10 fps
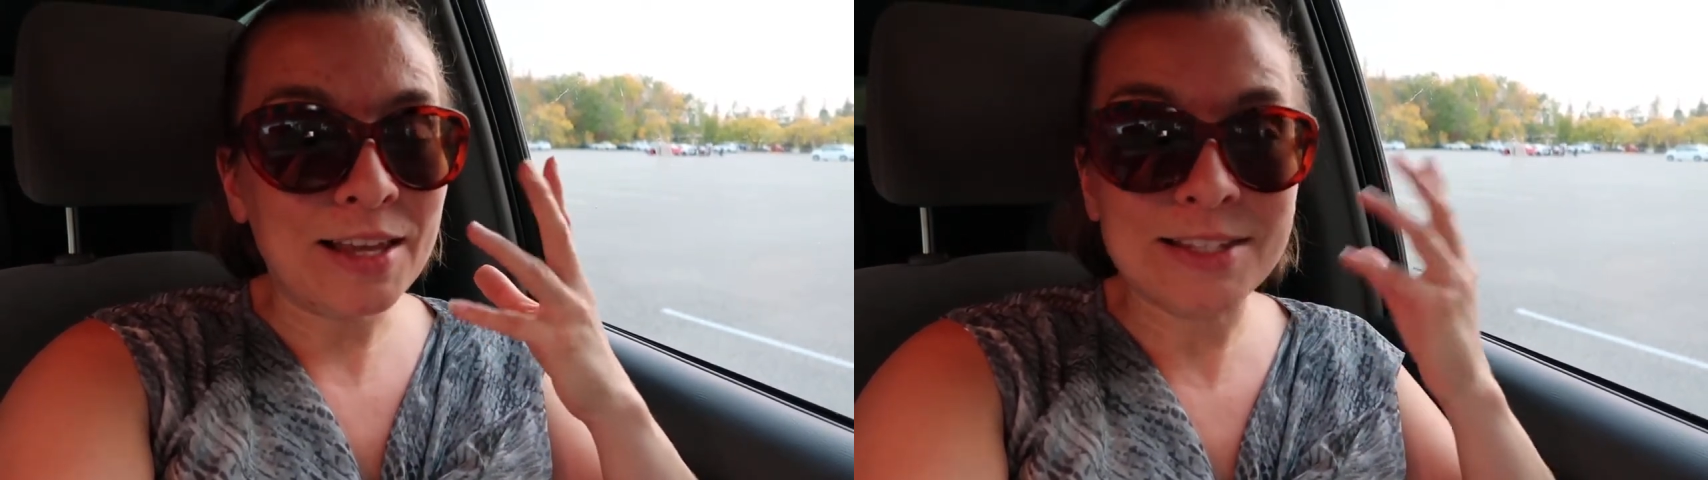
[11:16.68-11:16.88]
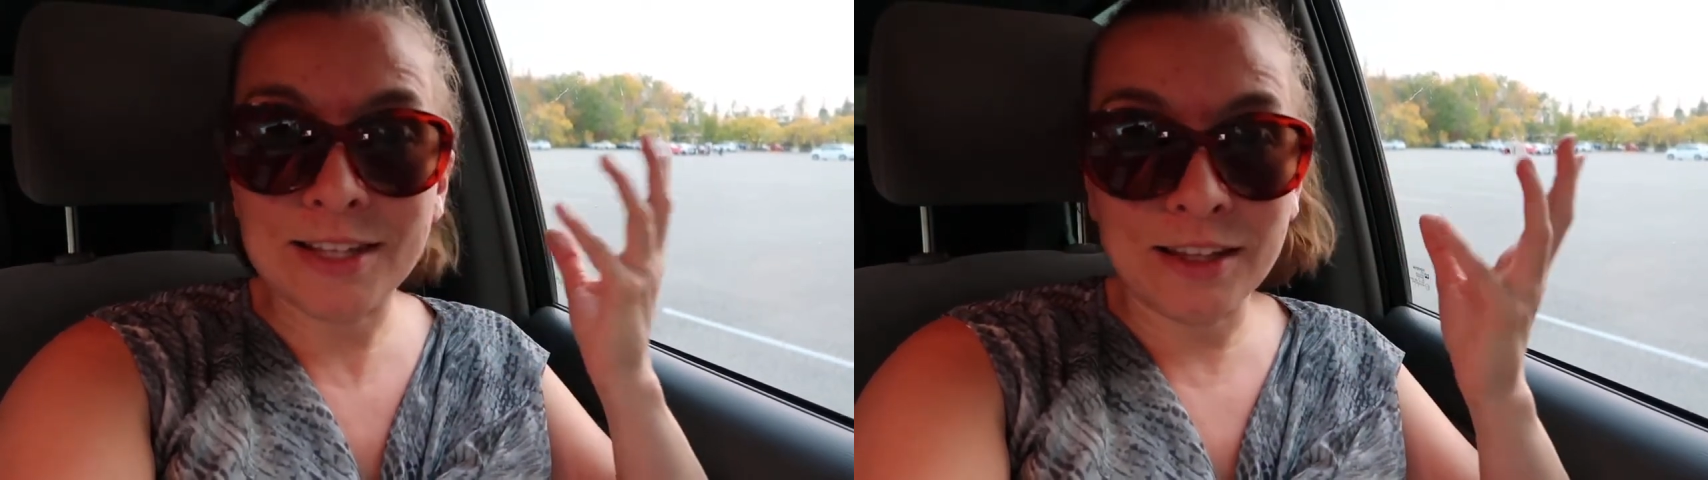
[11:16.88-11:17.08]

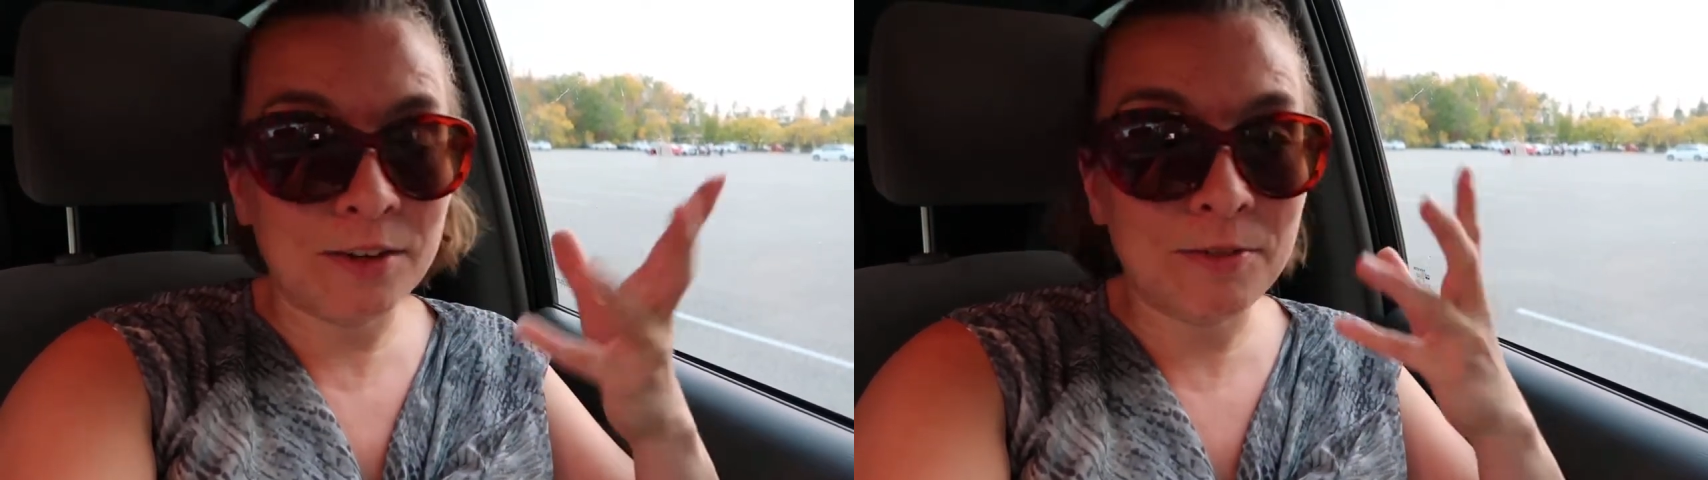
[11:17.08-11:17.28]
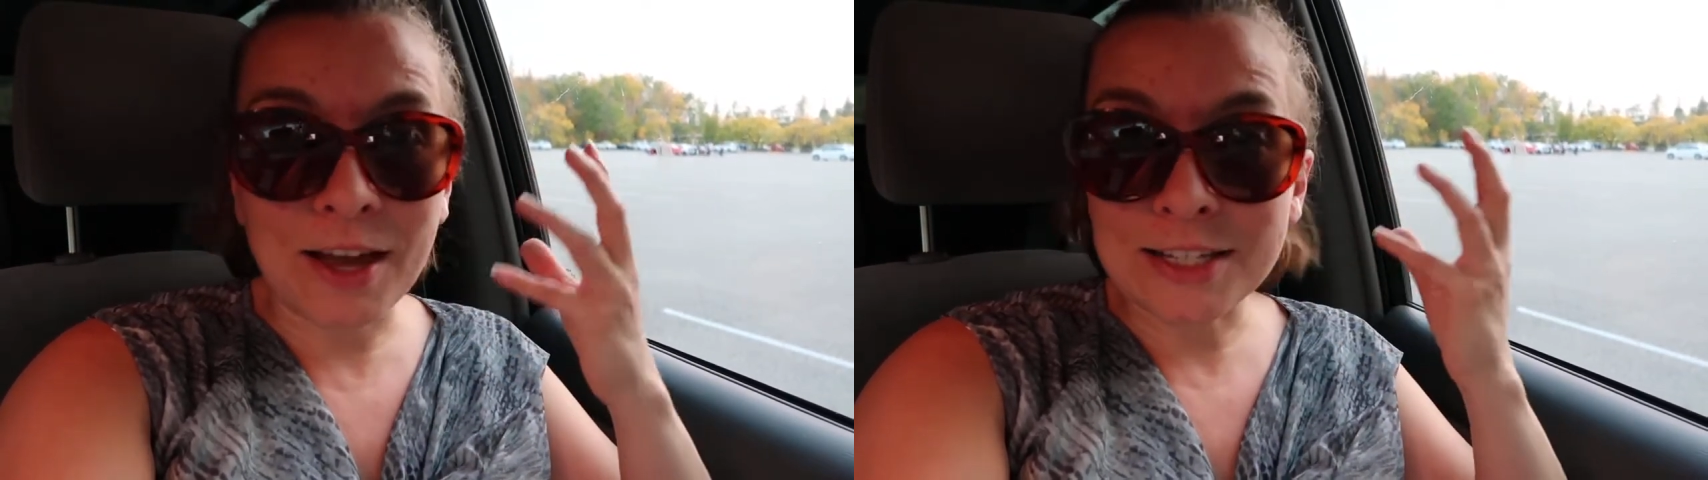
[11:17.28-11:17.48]

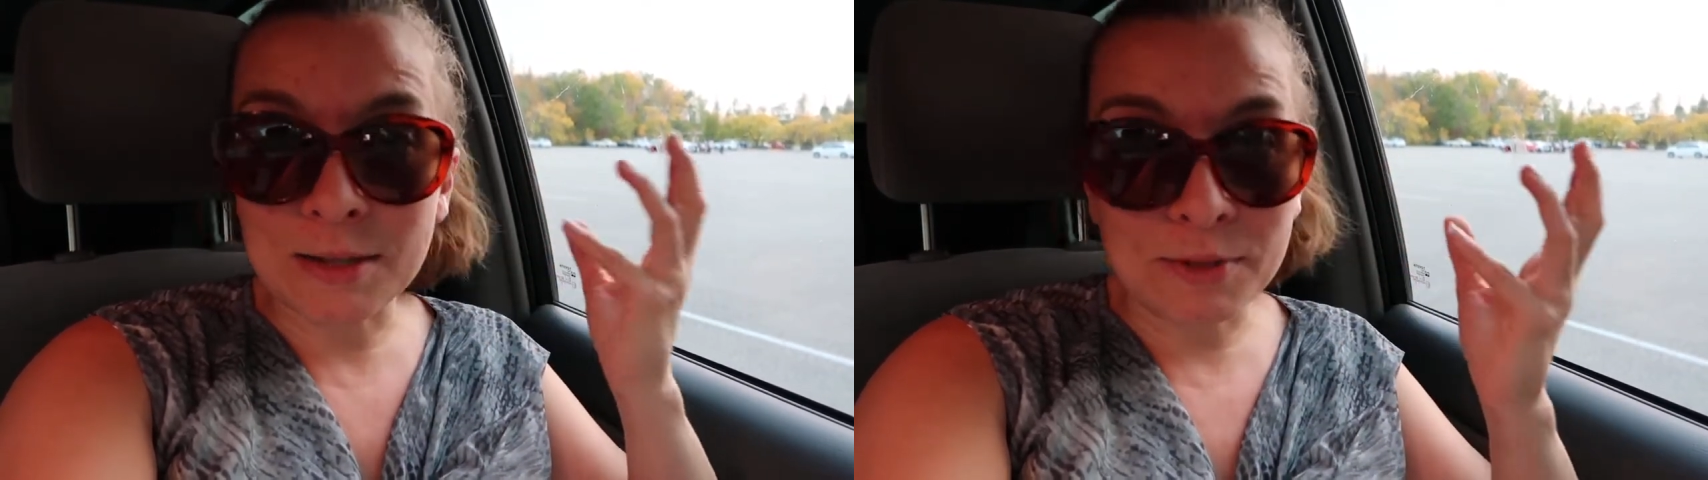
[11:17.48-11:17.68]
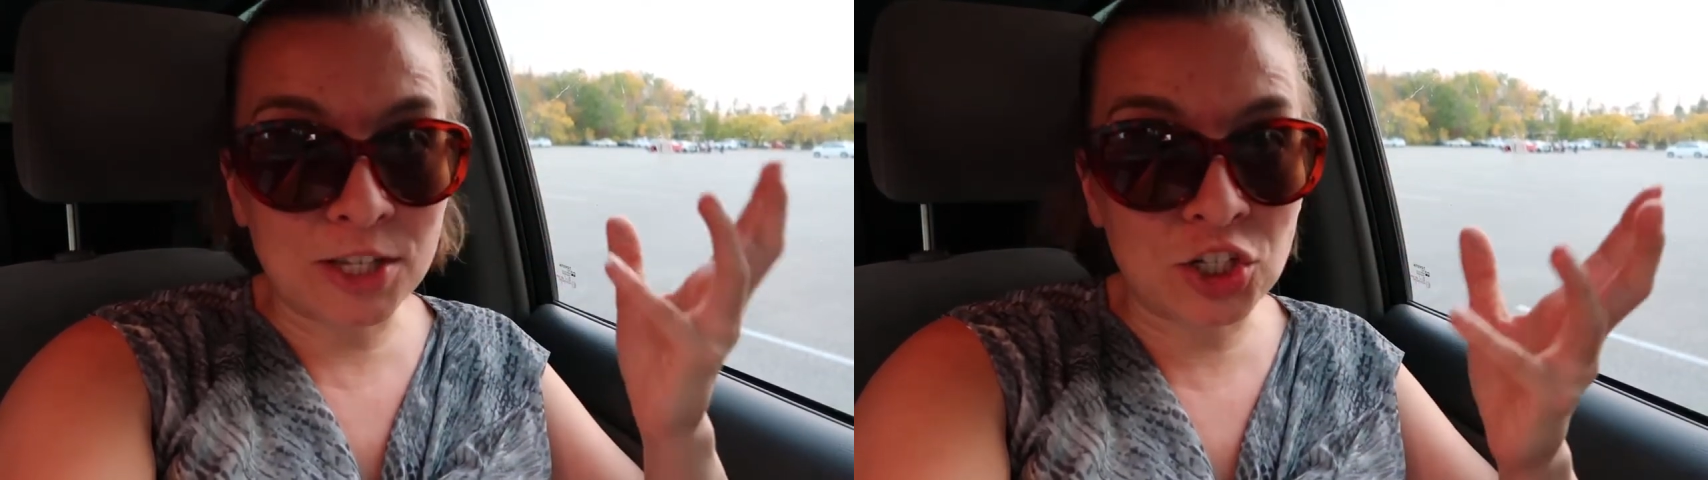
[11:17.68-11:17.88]
solidify
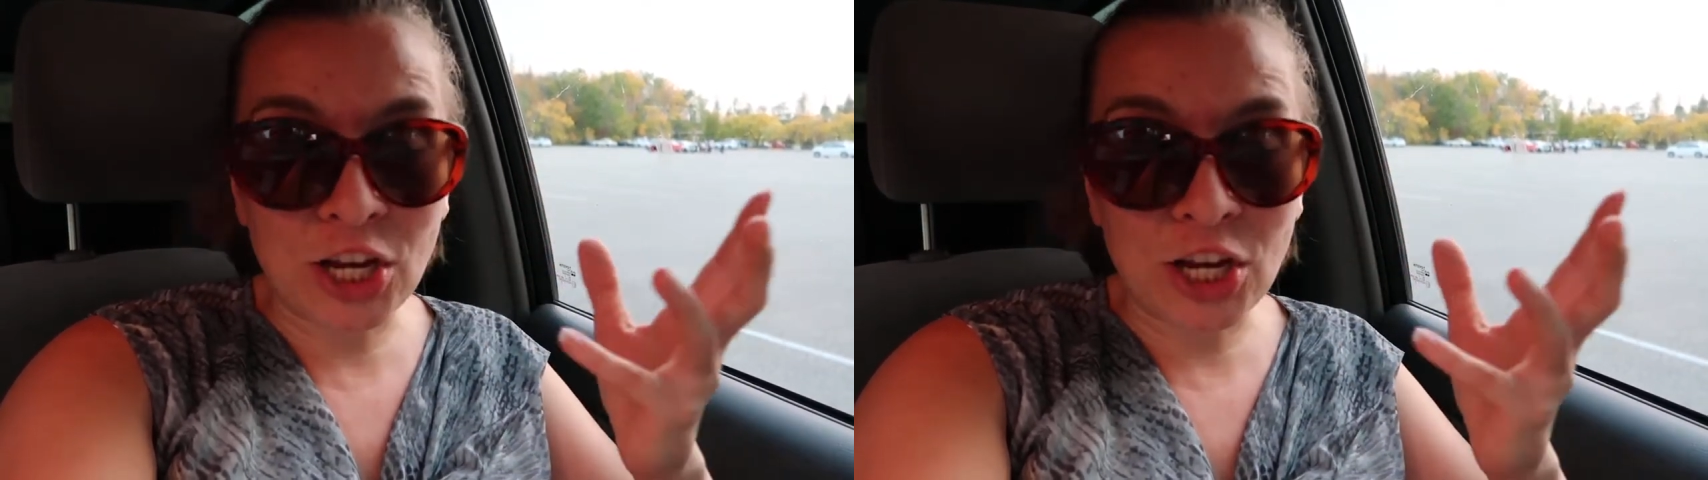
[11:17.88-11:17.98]
some of the